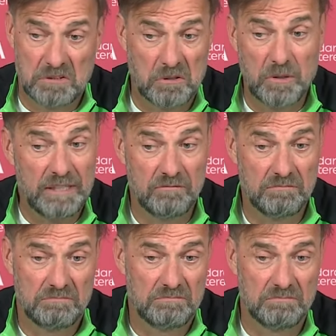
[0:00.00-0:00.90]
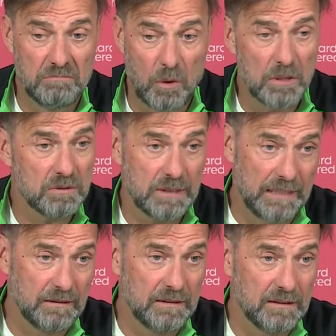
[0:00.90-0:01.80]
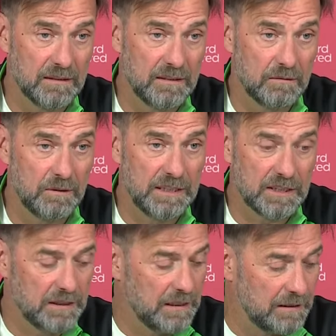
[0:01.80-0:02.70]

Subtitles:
grow even more together in this situation.